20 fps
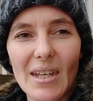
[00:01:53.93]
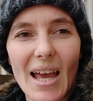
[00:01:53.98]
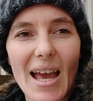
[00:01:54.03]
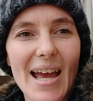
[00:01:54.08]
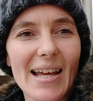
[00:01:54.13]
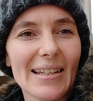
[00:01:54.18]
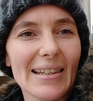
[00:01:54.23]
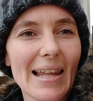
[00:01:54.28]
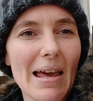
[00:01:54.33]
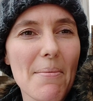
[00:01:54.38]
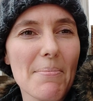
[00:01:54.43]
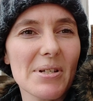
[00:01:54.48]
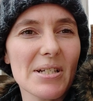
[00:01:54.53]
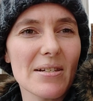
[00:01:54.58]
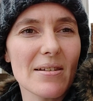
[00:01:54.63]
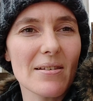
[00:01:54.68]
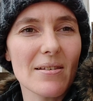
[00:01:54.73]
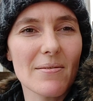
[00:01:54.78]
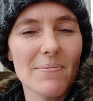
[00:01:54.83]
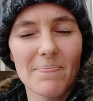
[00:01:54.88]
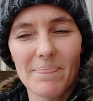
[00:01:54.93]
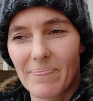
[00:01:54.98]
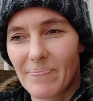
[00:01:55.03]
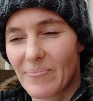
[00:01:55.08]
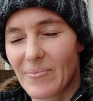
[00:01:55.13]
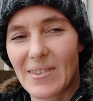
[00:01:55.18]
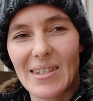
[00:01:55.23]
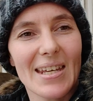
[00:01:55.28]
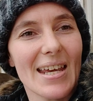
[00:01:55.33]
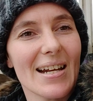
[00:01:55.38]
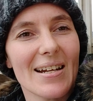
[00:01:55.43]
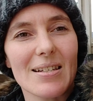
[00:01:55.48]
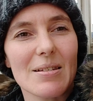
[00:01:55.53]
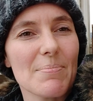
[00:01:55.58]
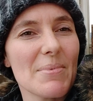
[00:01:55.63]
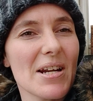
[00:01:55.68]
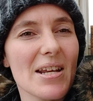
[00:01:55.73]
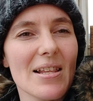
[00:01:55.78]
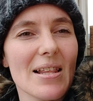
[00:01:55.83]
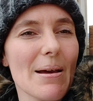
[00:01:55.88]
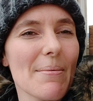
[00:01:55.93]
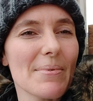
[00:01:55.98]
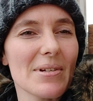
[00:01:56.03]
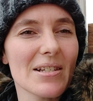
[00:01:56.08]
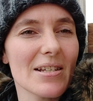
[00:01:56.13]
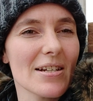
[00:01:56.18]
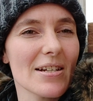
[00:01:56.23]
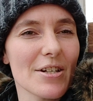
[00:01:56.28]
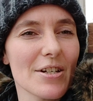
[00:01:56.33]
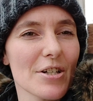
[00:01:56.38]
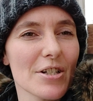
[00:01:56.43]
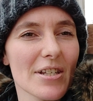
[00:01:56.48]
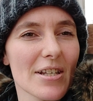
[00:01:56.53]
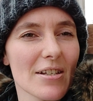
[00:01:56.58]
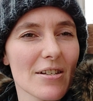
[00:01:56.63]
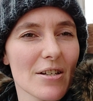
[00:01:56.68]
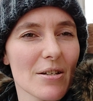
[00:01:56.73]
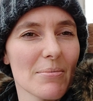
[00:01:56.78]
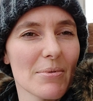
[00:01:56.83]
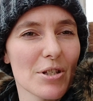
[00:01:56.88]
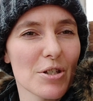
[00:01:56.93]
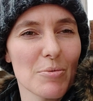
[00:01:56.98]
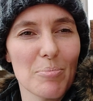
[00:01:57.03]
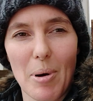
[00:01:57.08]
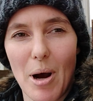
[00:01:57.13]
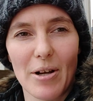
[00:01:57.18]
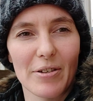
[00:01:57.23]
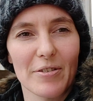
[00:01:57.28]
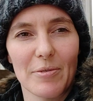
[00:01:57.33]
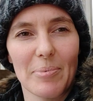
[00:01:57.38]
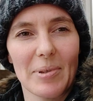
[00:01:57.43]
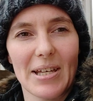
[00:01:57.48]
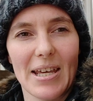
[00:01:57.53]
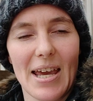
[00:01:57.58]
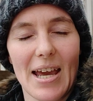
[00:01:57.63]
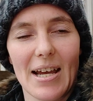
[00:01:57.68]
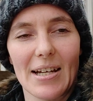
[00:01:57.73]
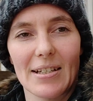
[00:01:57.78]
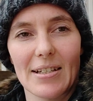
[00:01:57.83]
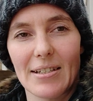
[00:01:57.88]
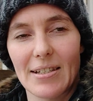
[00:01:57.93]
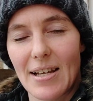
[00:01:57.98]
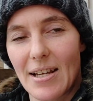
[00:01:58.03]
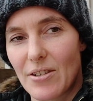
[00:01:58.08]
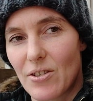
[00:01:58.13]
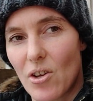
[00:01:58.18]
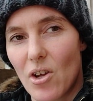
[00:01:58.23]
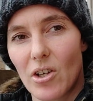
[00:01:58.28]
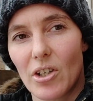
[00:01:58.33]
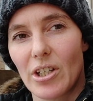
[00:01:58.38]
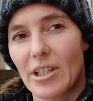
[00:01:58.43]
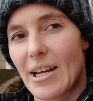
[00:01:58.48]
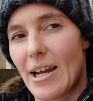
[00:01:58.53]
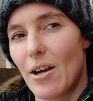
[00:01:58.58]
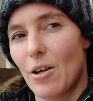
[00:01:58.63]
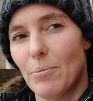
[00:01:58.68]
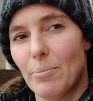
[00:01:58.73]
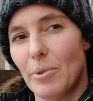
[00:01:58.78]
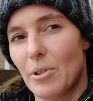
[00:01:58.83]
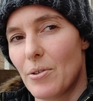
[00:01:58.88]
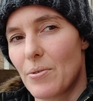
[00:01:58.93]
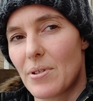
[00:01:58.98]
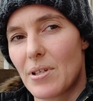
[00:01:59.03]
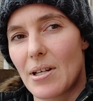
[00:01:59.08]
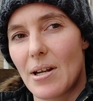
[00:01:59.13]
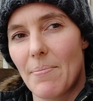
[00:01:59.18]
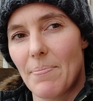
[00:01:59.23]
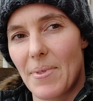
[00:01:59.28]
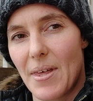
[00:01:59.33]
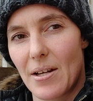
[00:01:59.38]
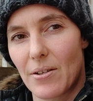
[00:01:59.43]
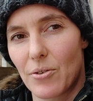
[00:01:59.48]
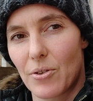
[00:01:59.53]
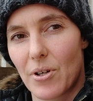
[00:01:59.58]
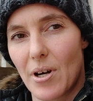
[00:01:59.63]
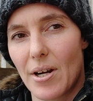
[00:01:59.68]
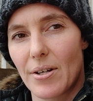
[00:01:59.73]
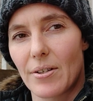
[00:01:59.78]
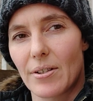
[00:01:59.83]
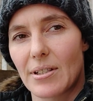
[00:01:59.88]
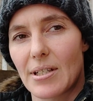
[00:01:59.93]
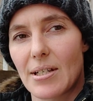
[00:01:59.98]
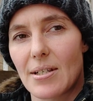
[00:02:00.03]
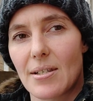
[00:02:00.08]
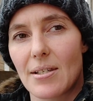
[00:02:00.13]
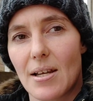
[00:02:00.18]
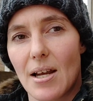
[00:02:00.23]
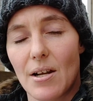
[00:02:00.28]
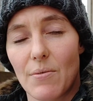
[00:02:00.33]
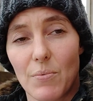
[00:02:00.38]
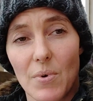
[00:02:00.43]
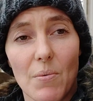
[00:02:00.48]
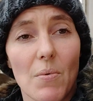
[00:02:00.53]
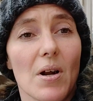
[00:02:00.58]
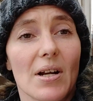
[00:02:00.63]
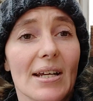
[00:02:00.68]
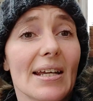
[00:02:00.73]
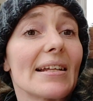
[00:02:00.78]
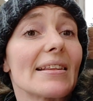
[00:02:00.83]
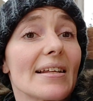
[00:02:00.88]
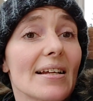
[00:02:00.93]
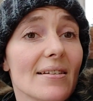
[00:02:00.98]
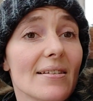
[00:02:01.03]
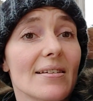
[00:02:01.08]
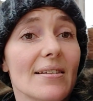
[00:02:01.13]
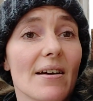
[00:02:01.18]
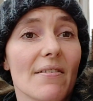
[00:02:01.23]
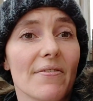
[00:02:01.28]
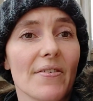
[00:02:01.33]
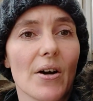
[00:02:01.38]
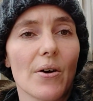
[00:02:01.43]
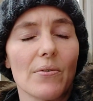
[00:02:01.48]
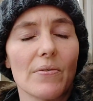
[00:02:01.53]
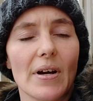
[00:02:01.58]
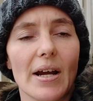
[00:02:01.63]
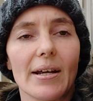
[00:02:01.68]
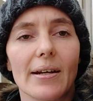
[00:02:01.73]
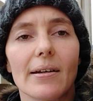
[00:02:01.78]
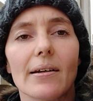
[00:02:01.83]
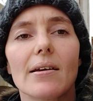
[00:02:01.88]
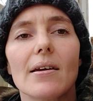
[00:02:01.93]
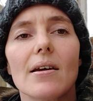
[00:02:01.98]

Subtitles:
And lemons. Get as many lemons into your system as you possibly can, because that's all going to help loosen up that crud on the inside. We want to get that stuff out, right?